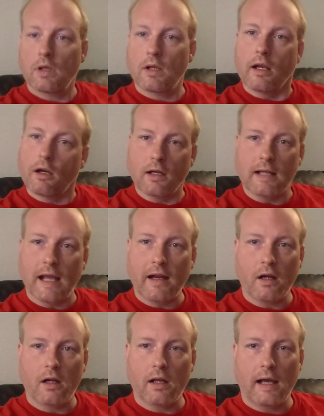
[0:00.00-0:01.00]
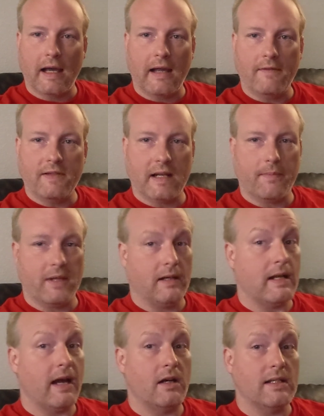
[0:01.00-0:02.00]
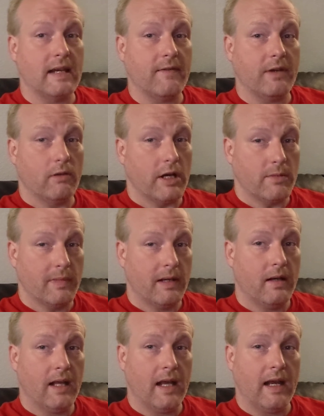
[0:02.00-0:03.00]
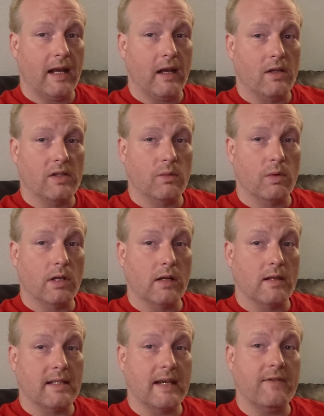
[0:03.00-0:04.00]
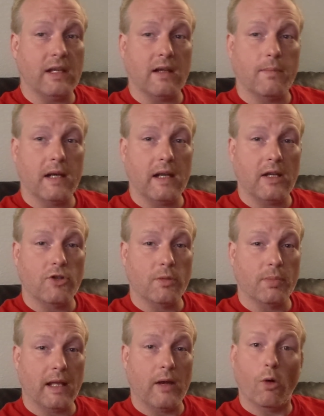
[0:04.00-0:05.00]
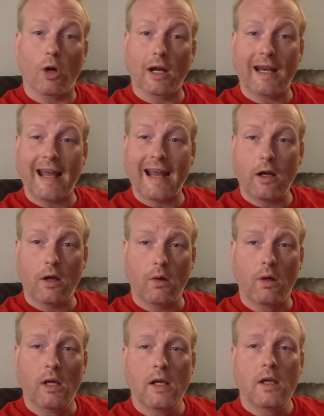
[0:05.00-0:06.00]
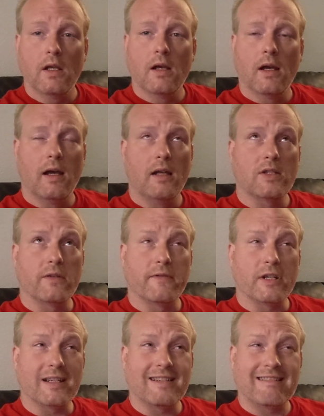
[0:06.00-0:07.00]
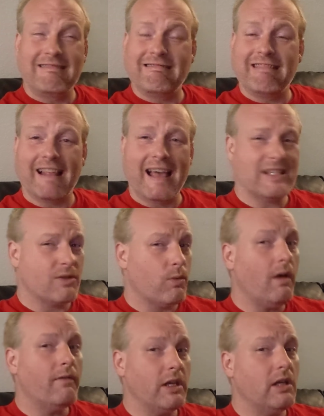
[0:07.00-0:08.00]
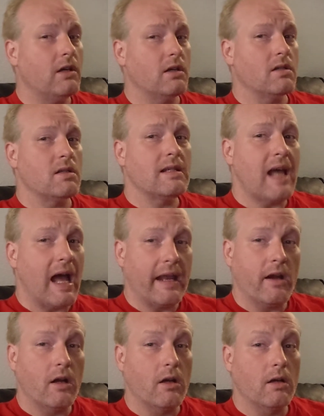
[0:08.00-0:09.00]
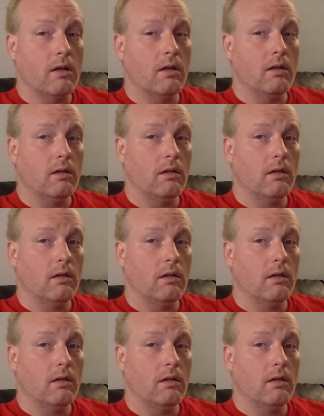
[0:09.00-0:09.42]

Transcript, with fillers: here in Tigard, I've set up the entire safety regimen, and I also worked on the safety committee at AAA Oregon, Idaho. Uh, so for the last 12 years, Tigard